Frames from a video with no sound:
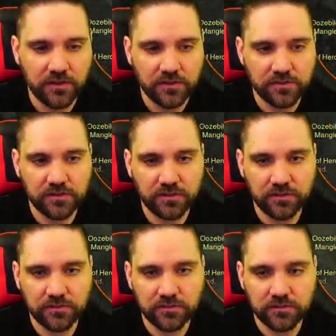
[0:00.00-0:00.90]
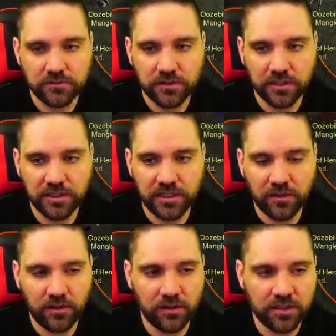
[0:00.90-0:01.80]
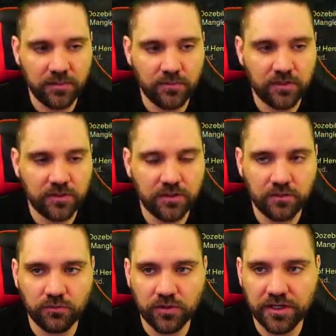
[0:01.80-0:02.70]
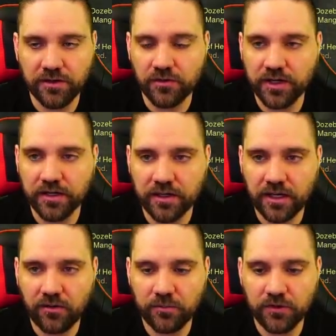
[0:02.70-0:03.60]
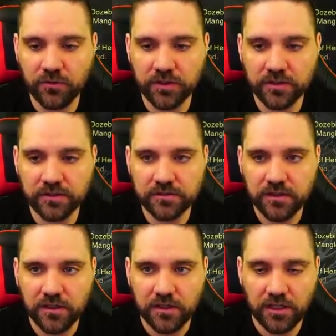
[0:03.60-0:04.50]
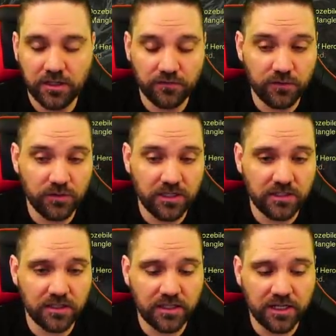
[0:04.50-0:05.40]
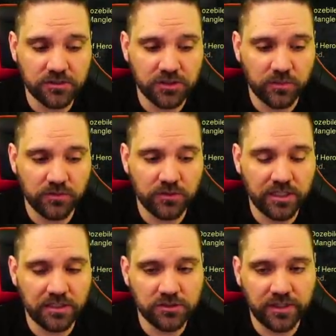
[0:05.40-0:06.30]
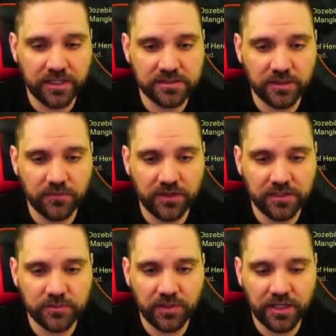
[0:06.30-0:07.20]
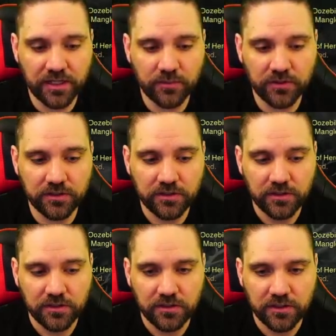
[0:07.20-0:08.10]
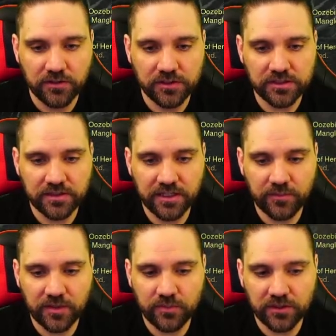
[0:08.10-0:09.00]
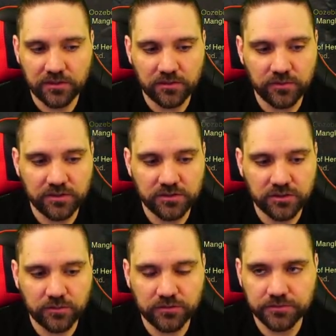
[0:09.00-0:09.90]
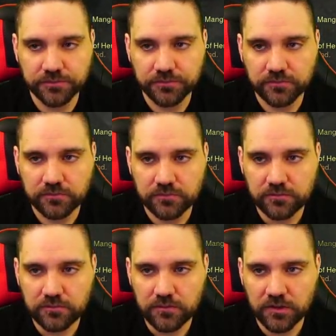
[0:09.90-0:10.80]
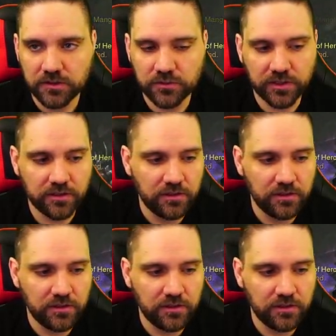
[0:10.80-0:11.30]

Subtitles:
So again, I'll keep reiterating how I'm doing this. And if you get in a lot of trouble, you can drag some things back, but it looks like that might be a little bit of trouble this week.